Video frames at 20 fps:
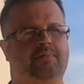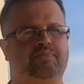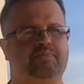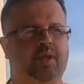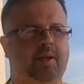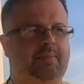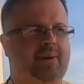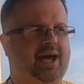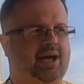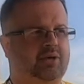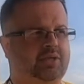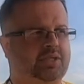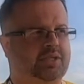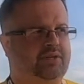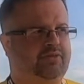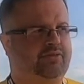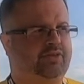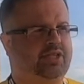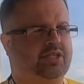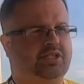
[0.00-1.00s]
Power
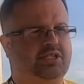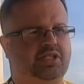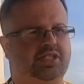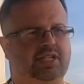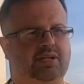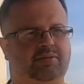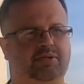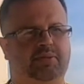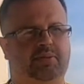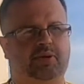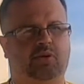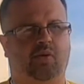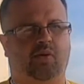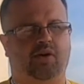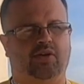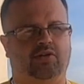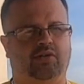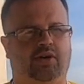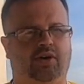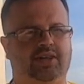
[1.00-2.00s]
delivery doesn't seem to be
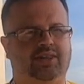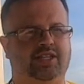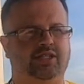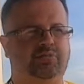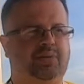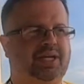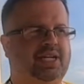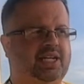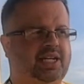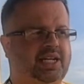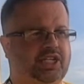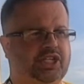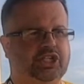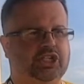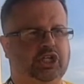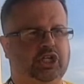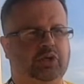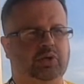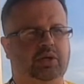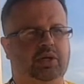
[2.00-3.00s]
quite right. There's been an
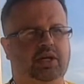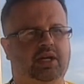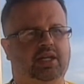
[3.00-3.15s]
issue.